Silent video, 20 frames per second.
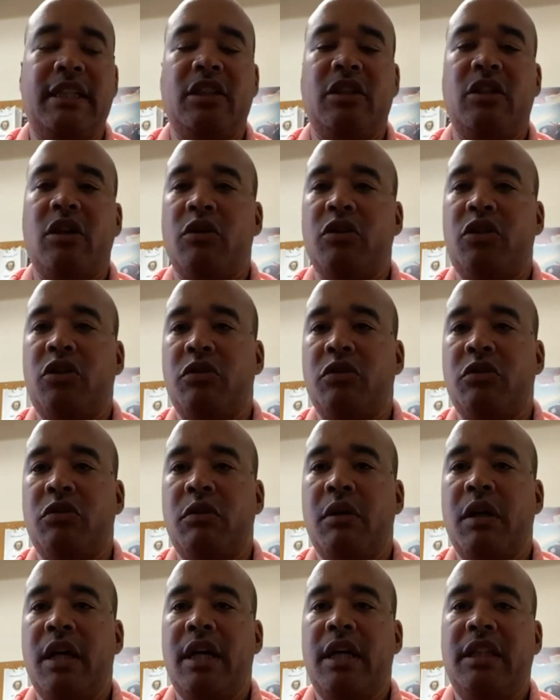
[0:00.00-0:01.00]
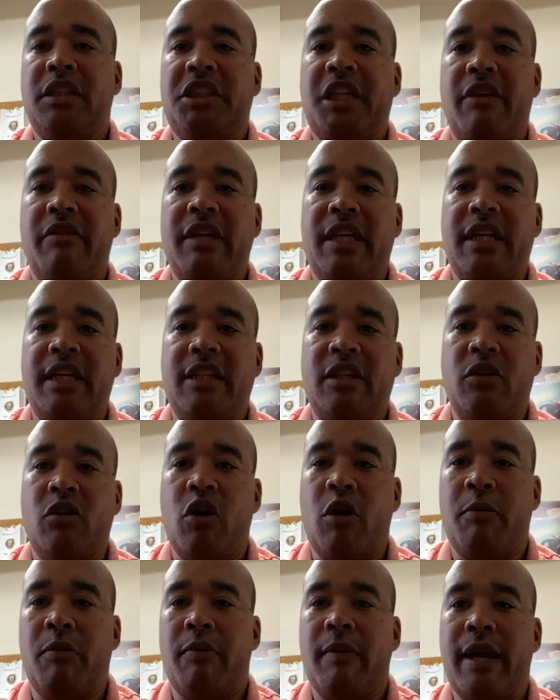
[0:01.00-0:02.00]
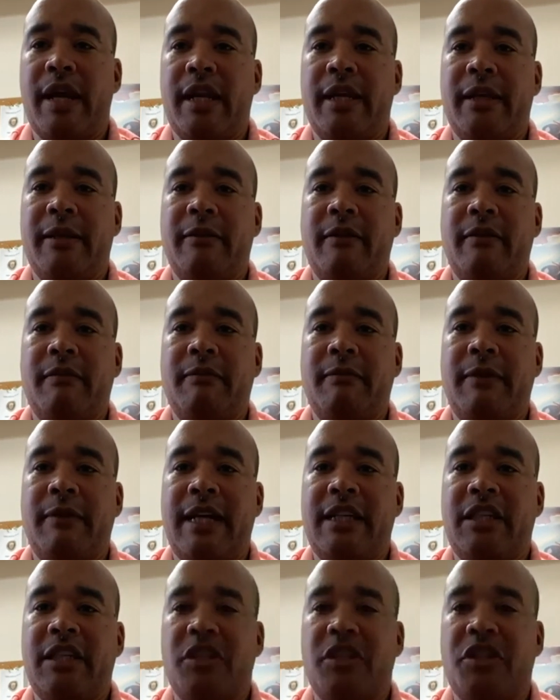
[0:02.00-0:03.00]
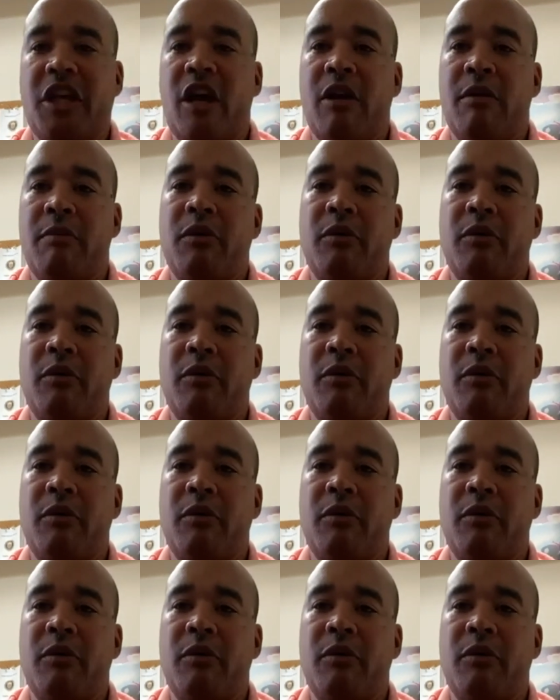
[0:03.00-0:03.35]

go to Cherry Kids Incorporated as a charitable.